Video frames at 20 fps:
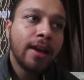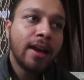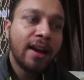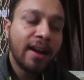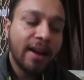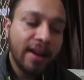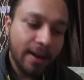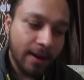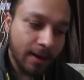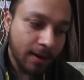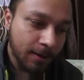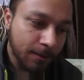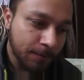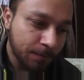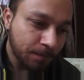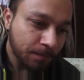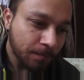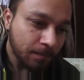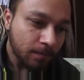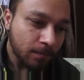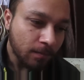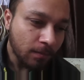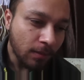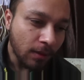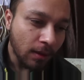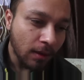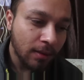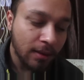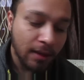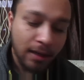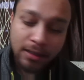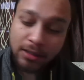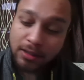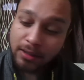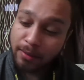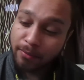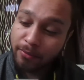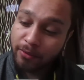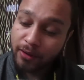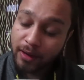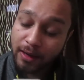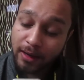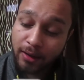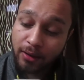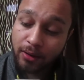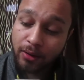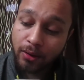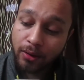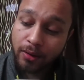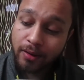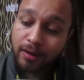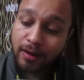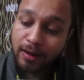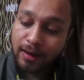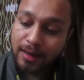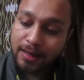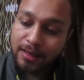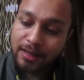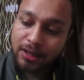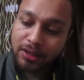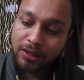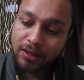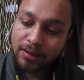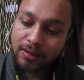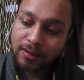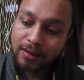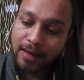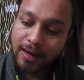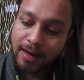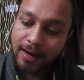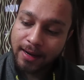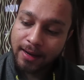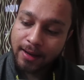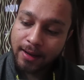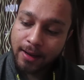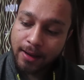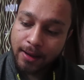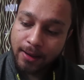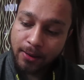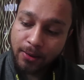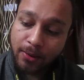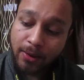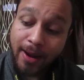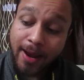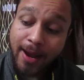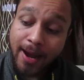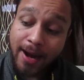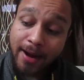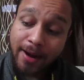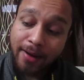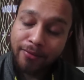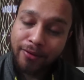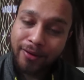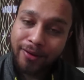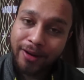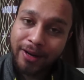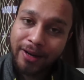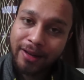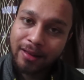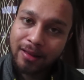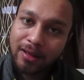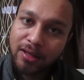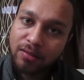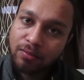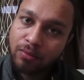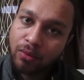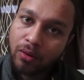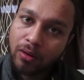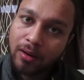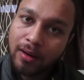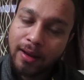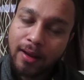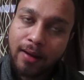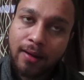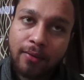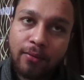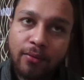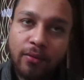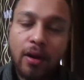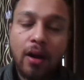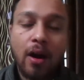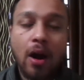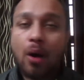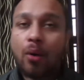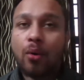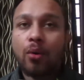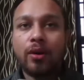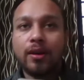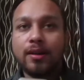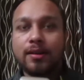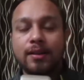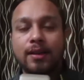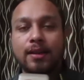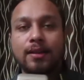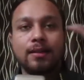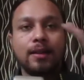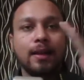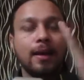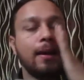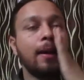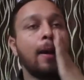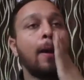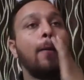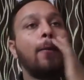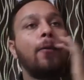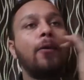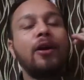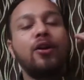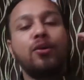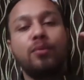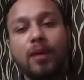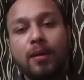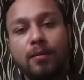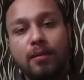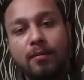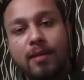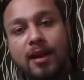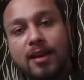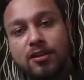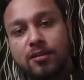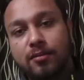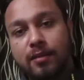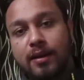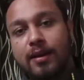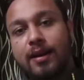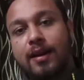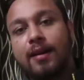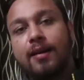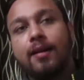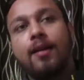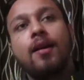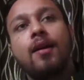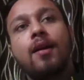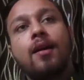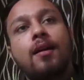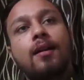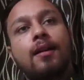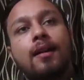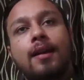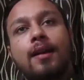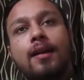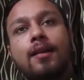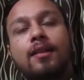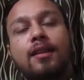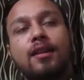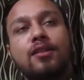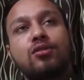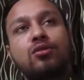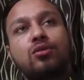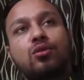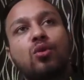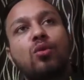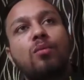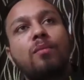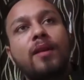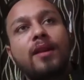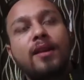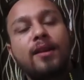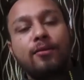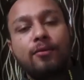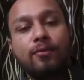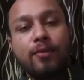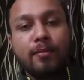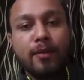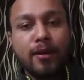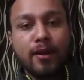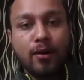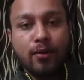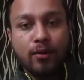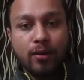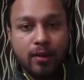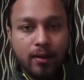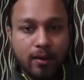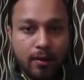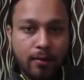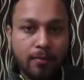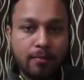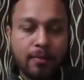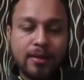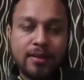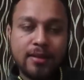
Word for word: and there's some really good realizations that you know i had after reading this book like how he says like why do people masturbate and like there's so many women out there but